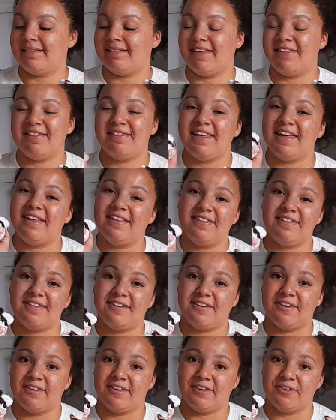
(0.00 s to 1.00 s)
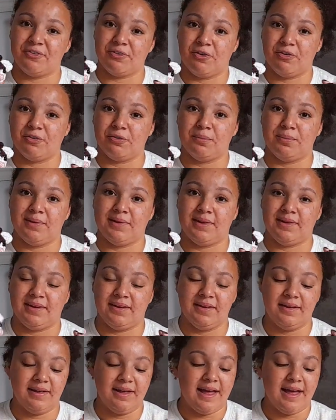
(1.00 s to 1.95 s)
I think they're adorable,